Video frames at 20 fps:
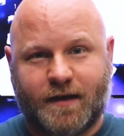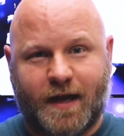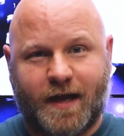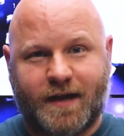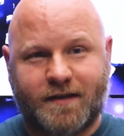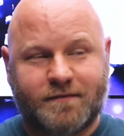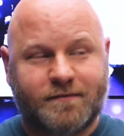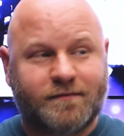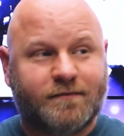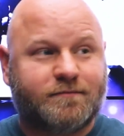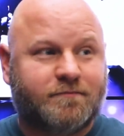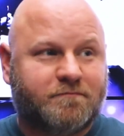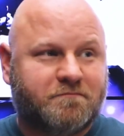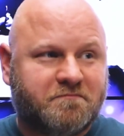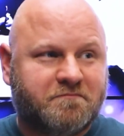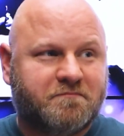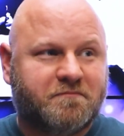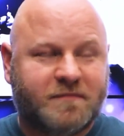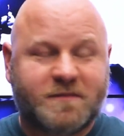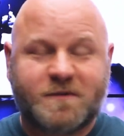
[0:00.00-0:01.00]
And
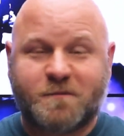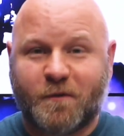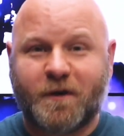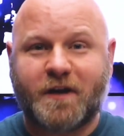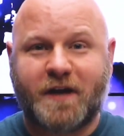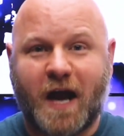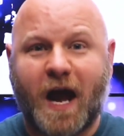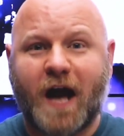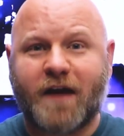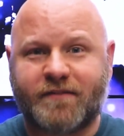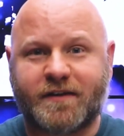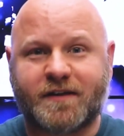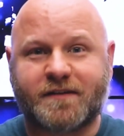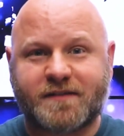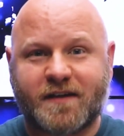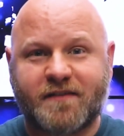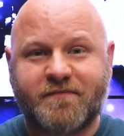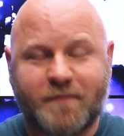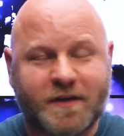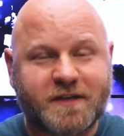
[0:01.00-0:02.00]
it's pretty
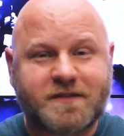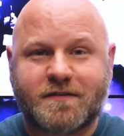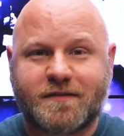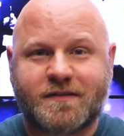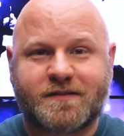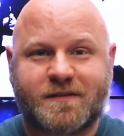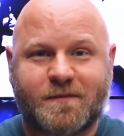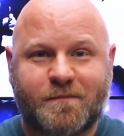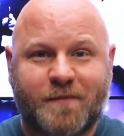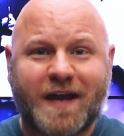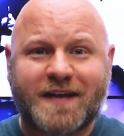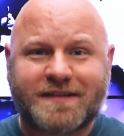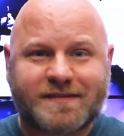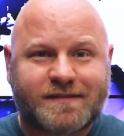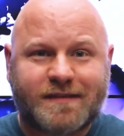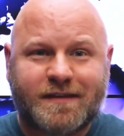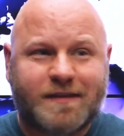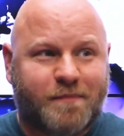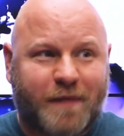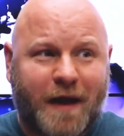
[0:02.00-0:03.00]
obvious. I've mentioned this in the
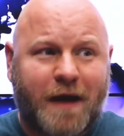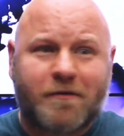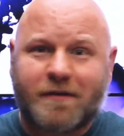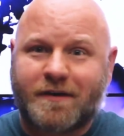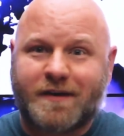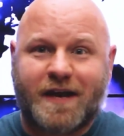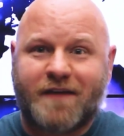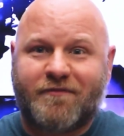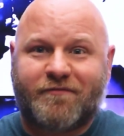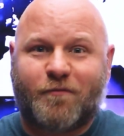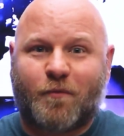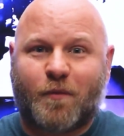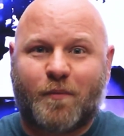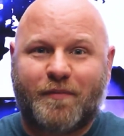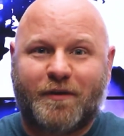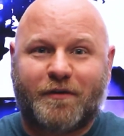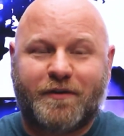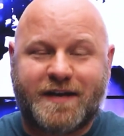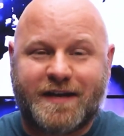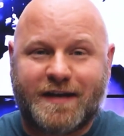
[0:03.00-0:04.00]
past. Sidney Powell didn't have $4
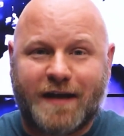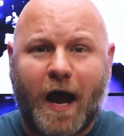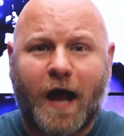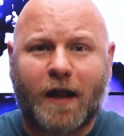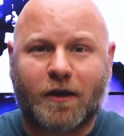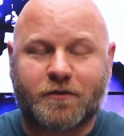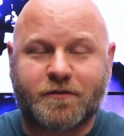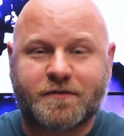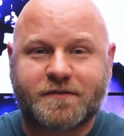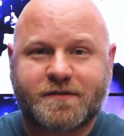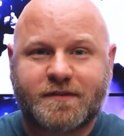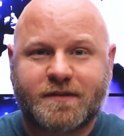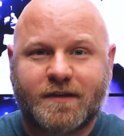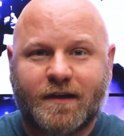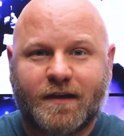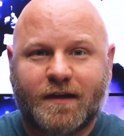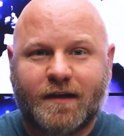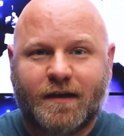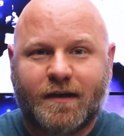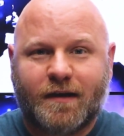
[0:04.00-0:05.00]
billion.
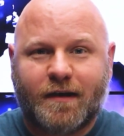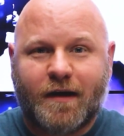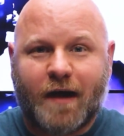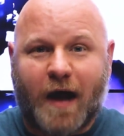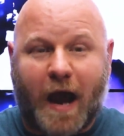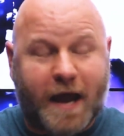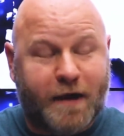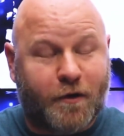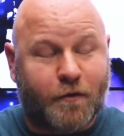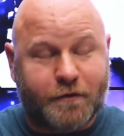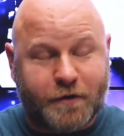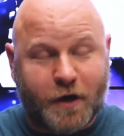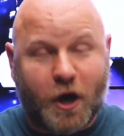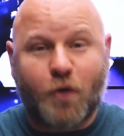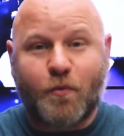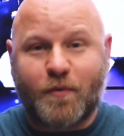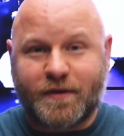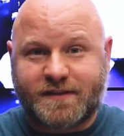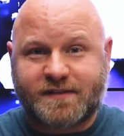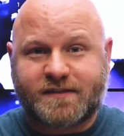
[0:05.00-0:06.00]
I don't
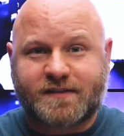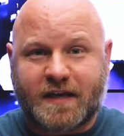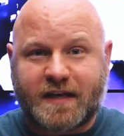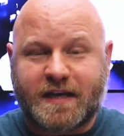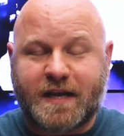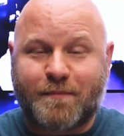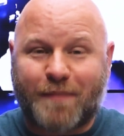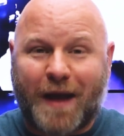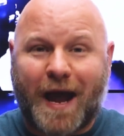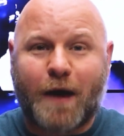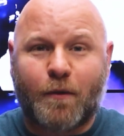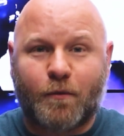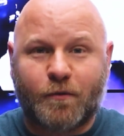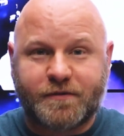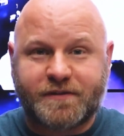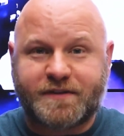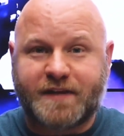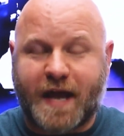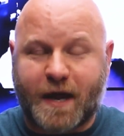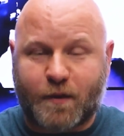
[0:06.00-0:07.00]
know what Sidney
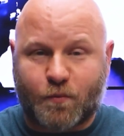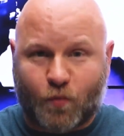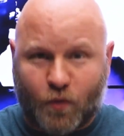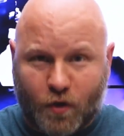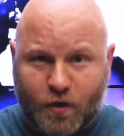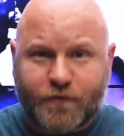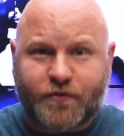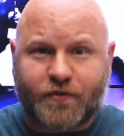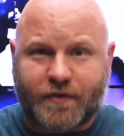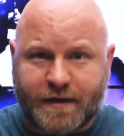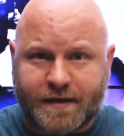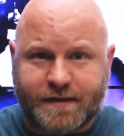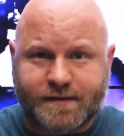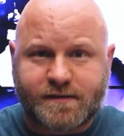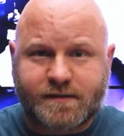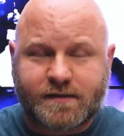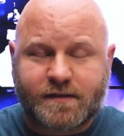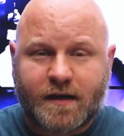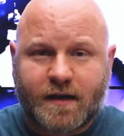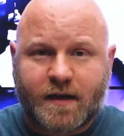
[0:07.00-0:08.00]
Powell's net worth
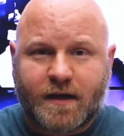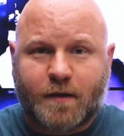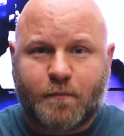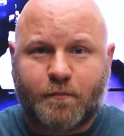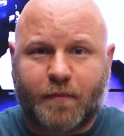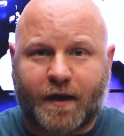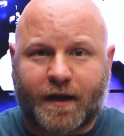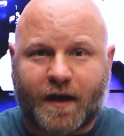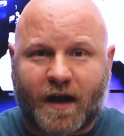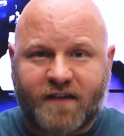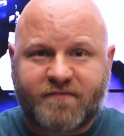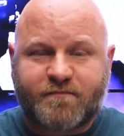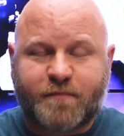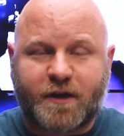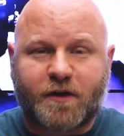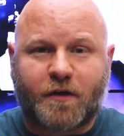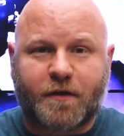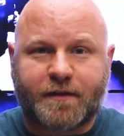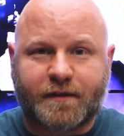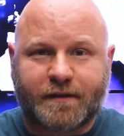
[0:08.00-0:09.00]
is, but I've
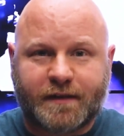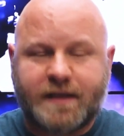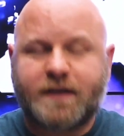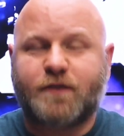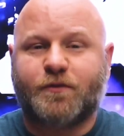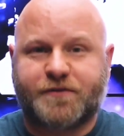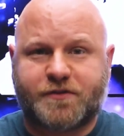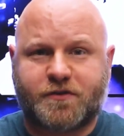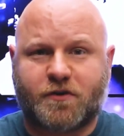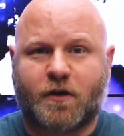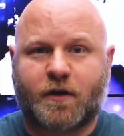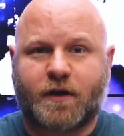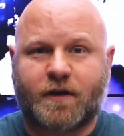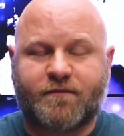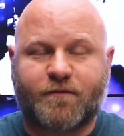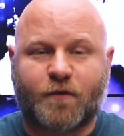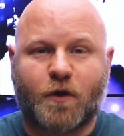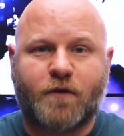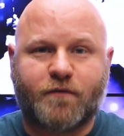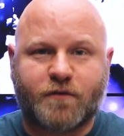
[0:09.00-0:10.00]
been on the legal
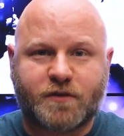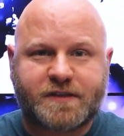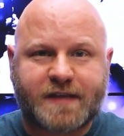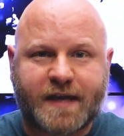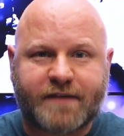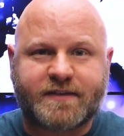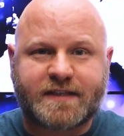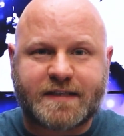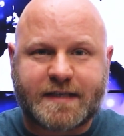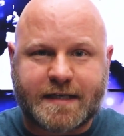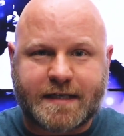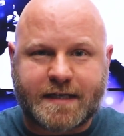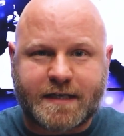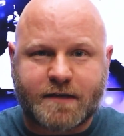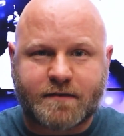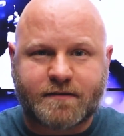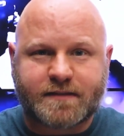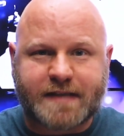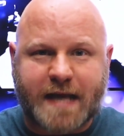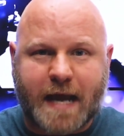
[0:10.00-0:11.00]
circuit for over 17
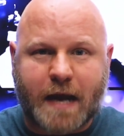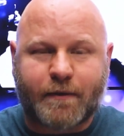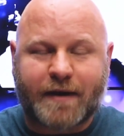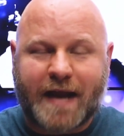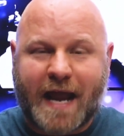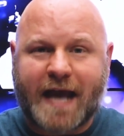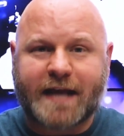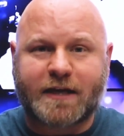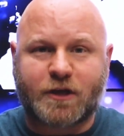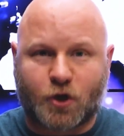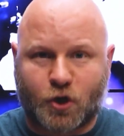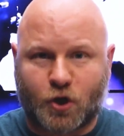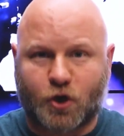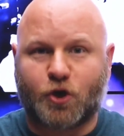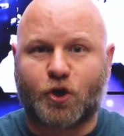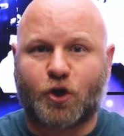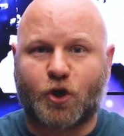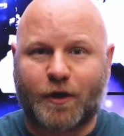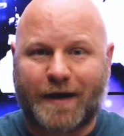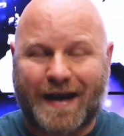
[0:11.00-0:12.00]
years now and hadn't
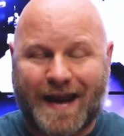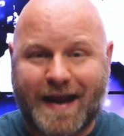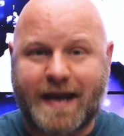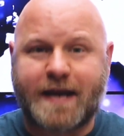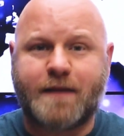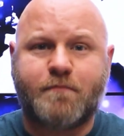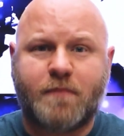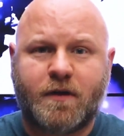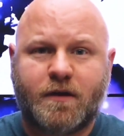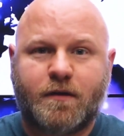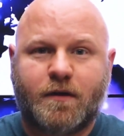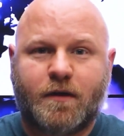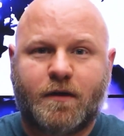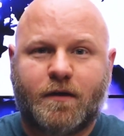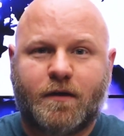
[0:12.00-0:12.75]
heard her name,